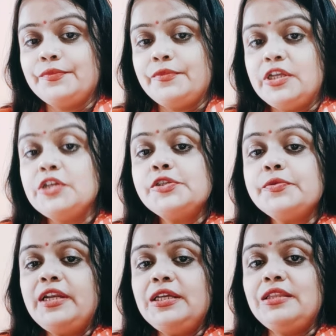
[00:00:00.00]

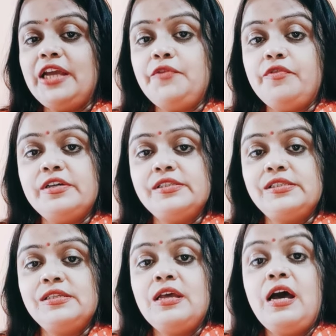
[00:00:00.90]
Usually there
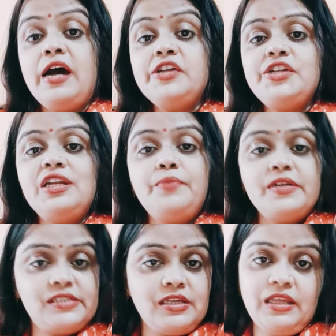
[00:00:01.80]
was hustle
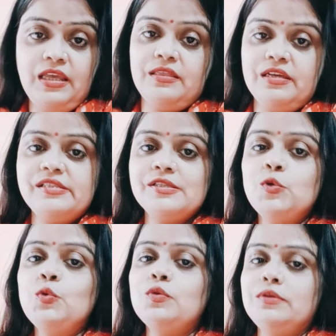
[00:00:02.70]
bustle in the
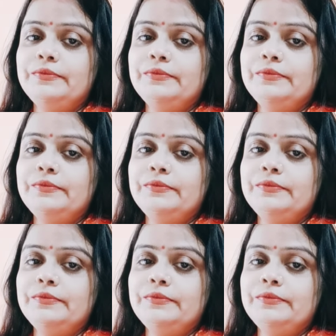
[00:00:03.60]
school.